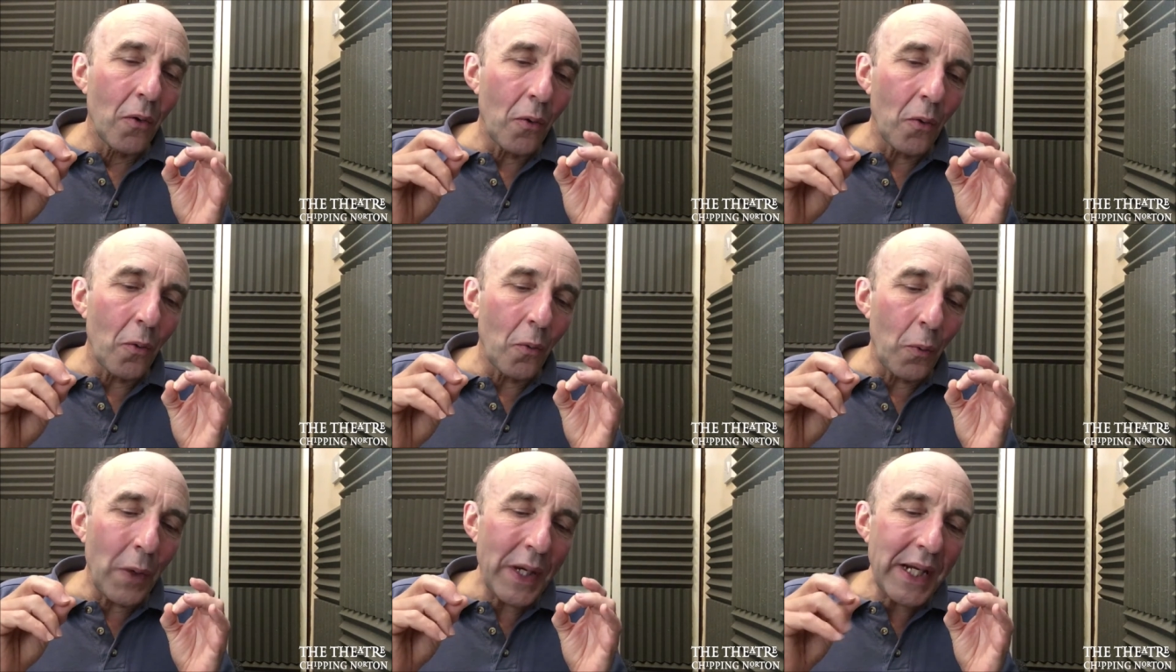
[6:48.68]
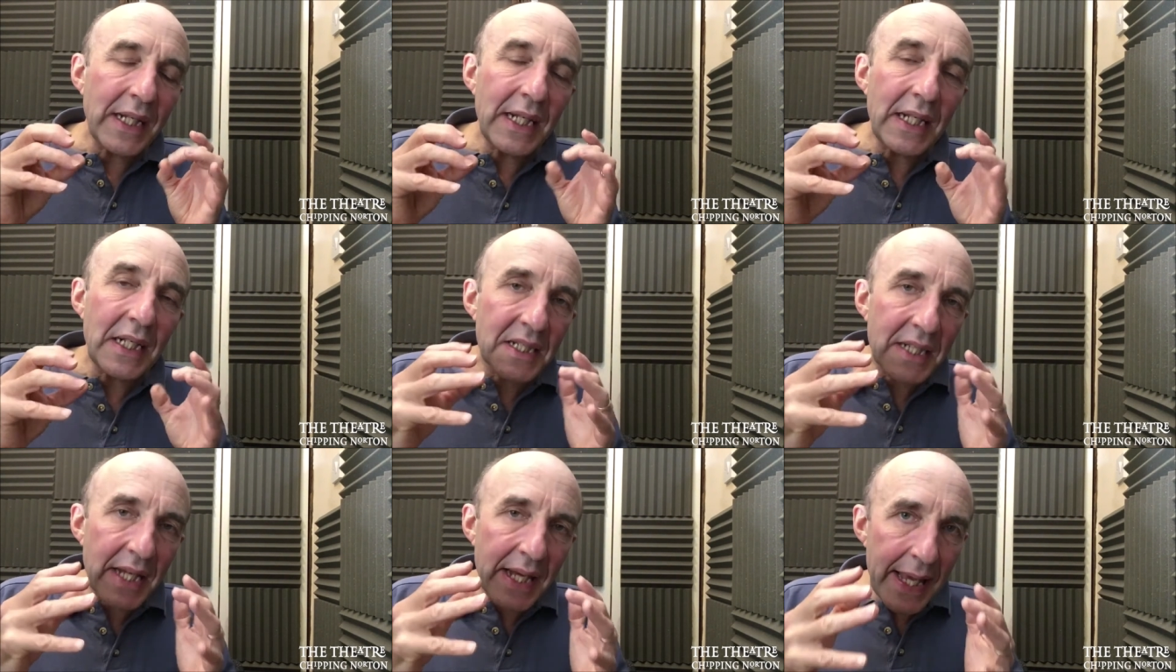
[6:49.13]
we
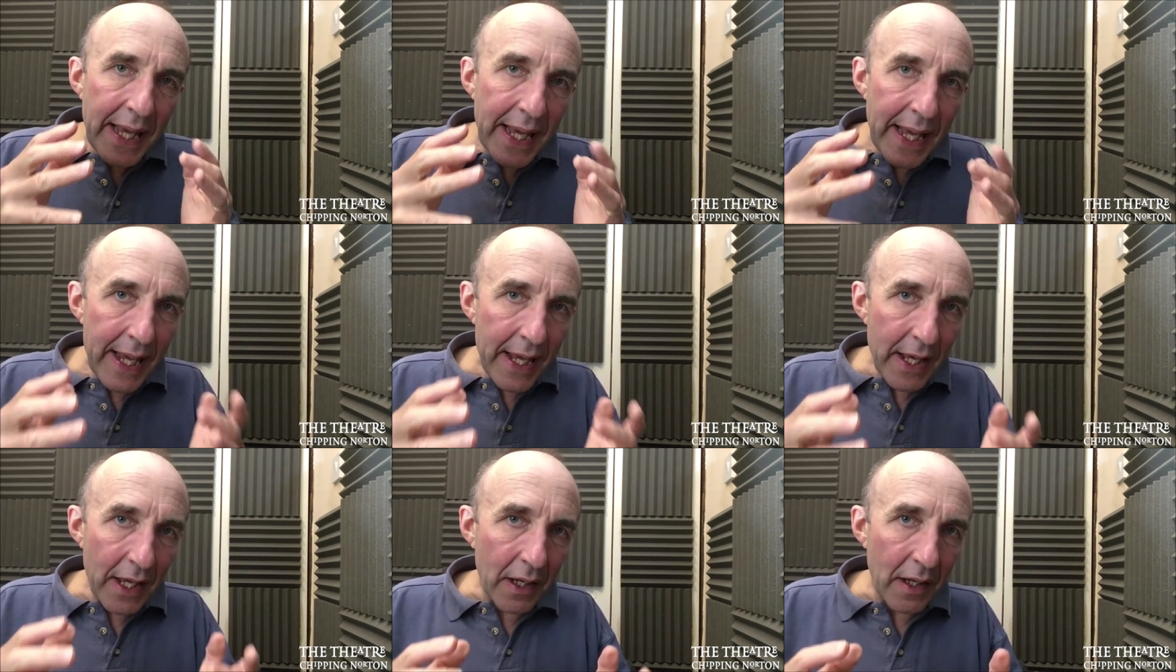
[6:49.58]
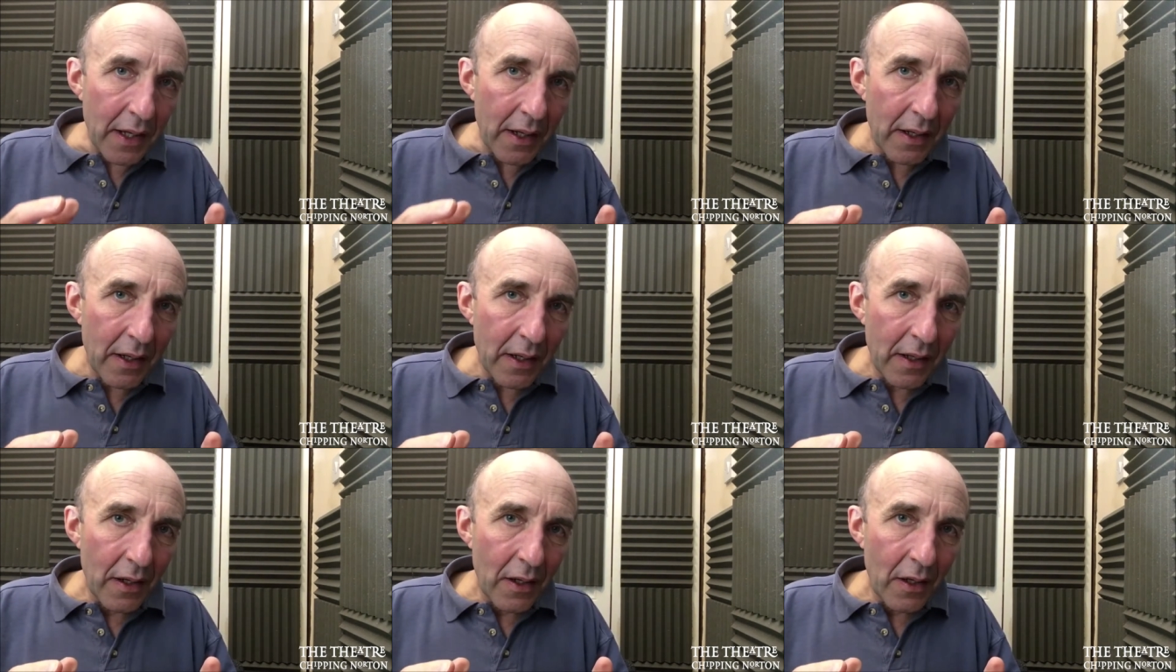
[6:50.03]
need to hear
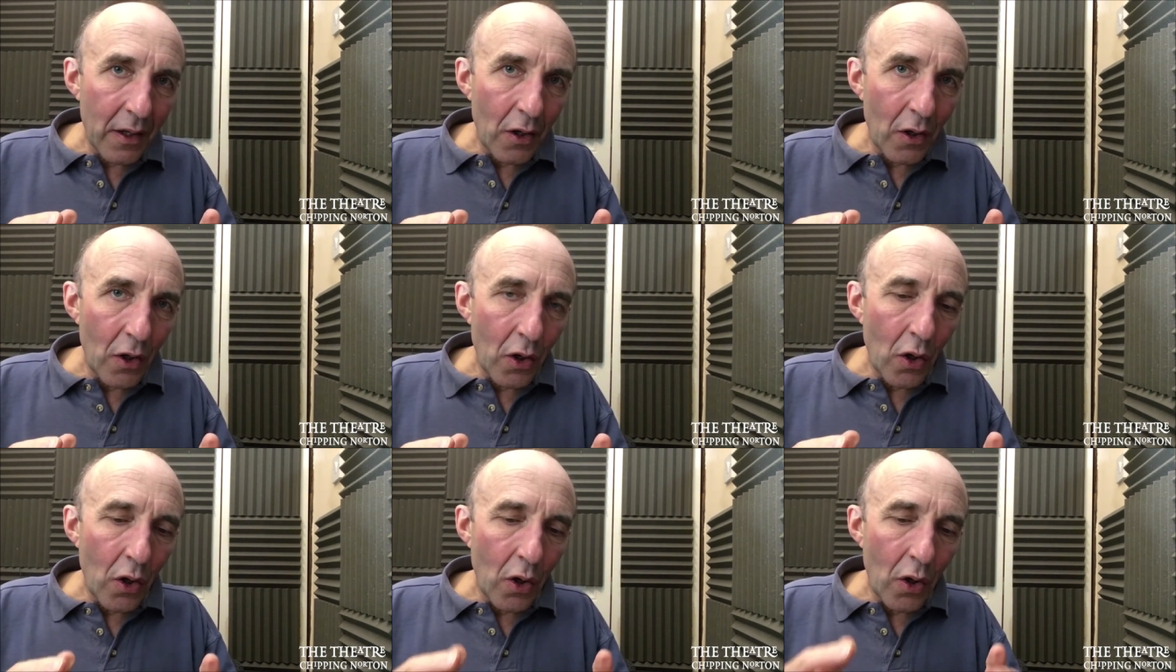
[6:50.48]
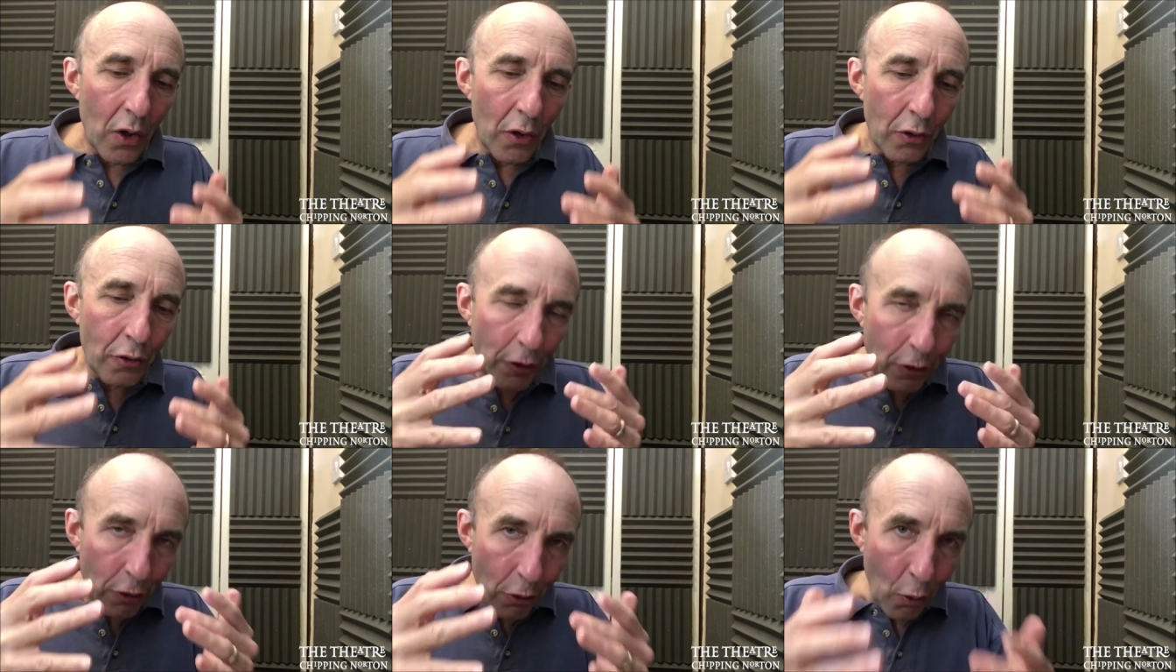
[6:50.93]

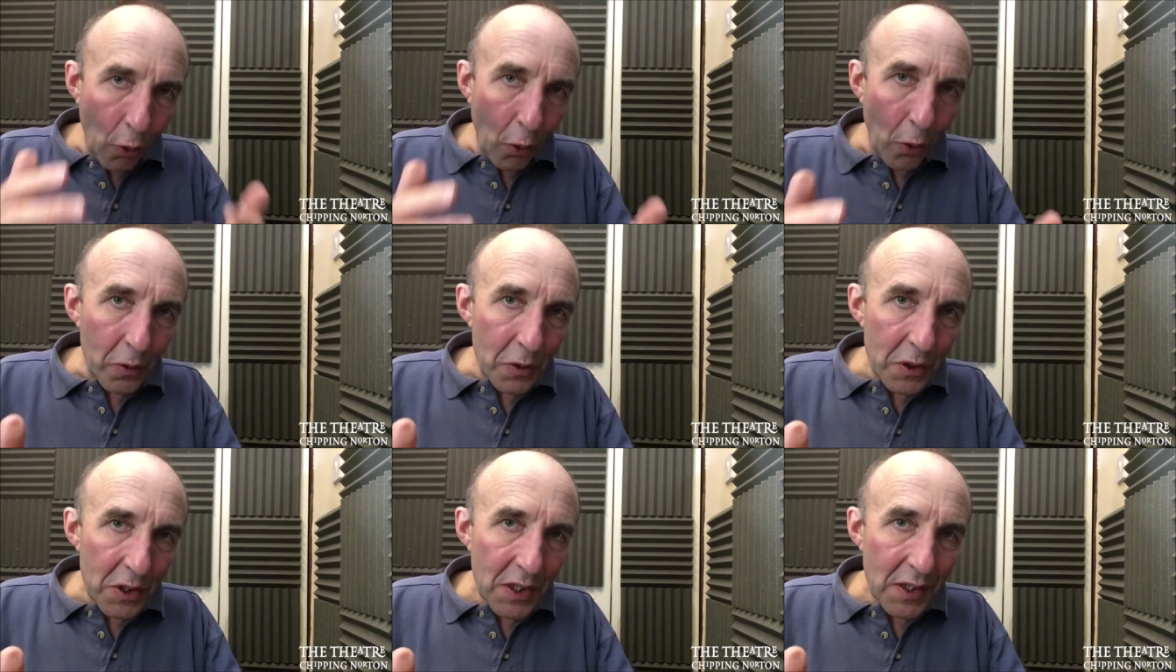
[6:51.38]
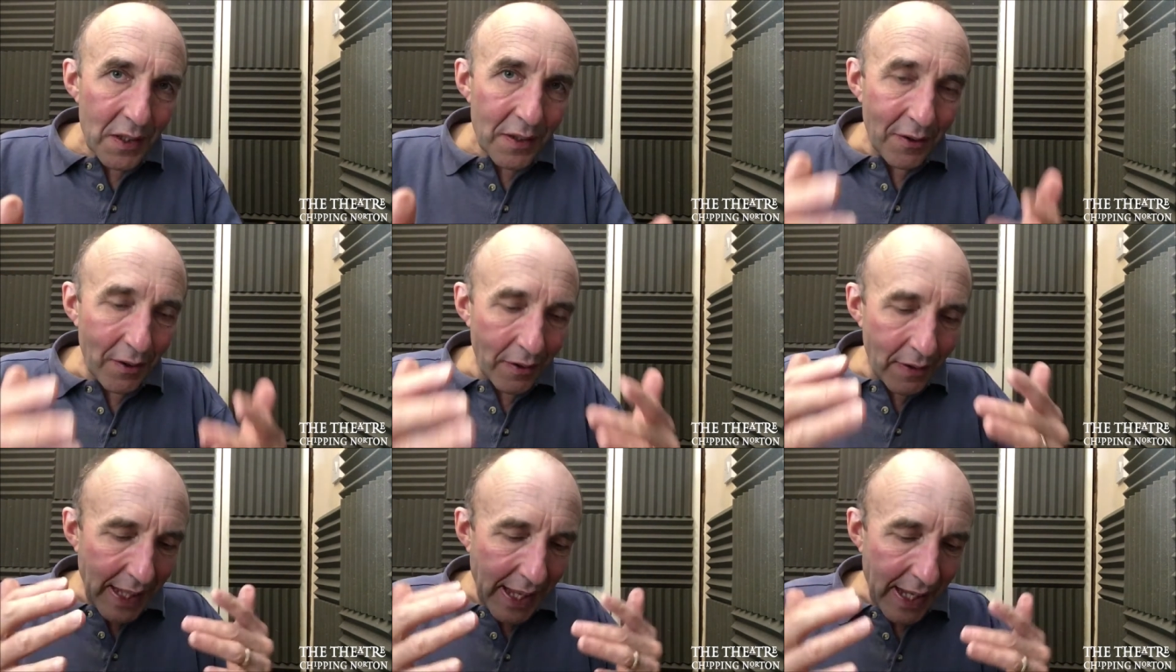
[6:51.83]
the thoughts
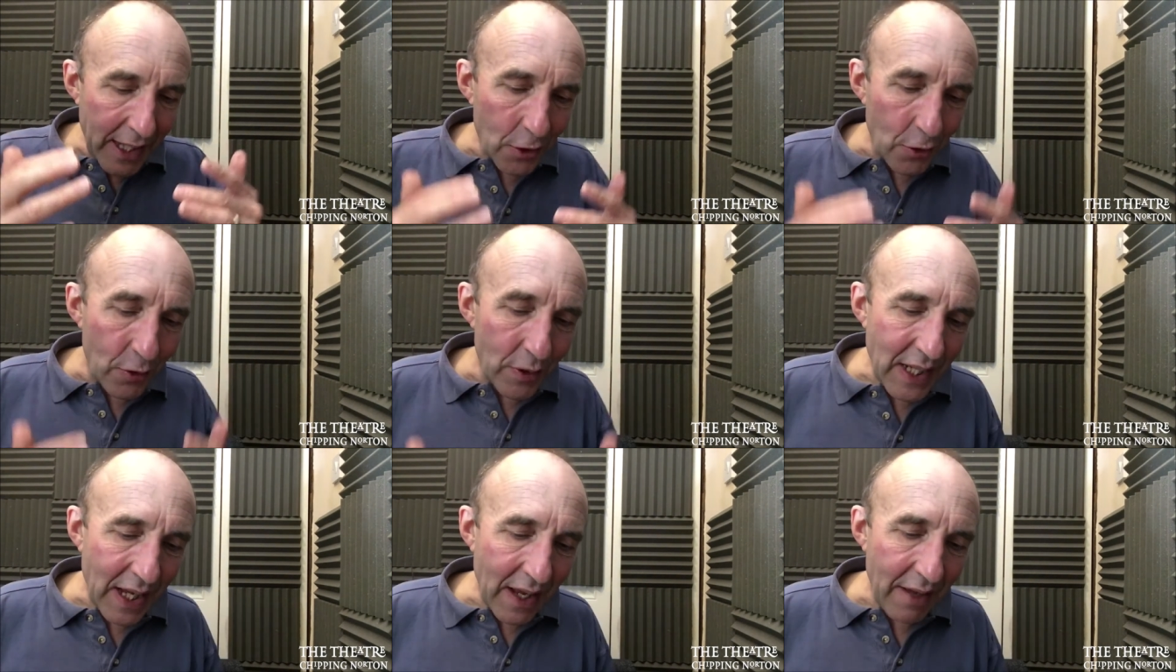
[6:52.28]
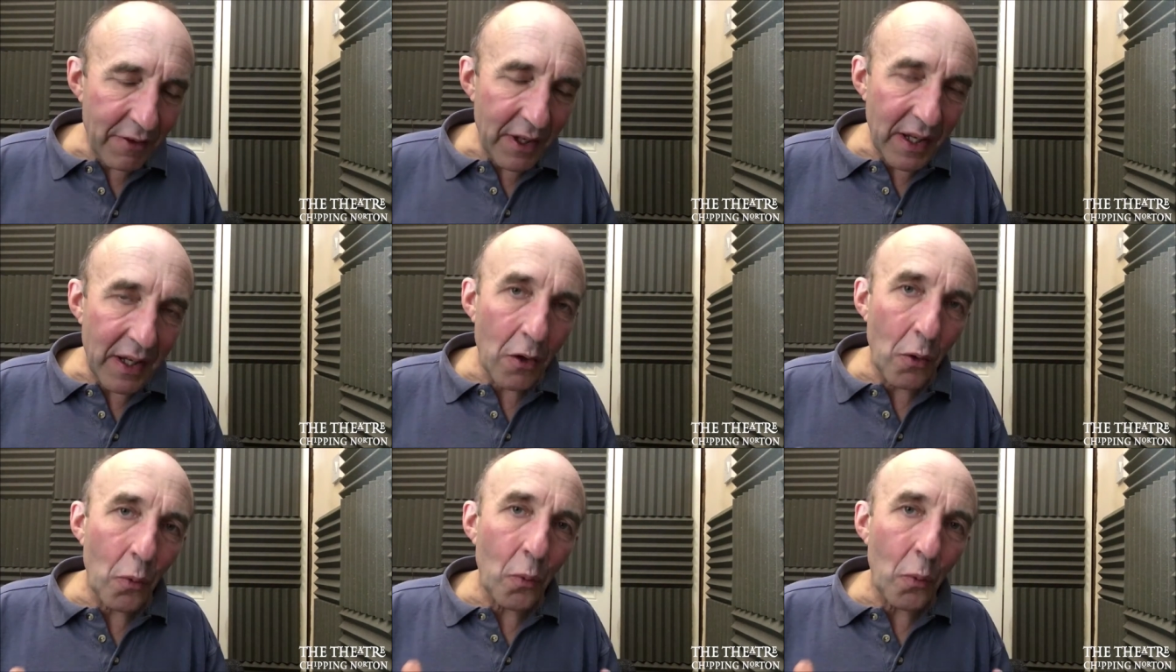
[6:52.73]
that the actor is having.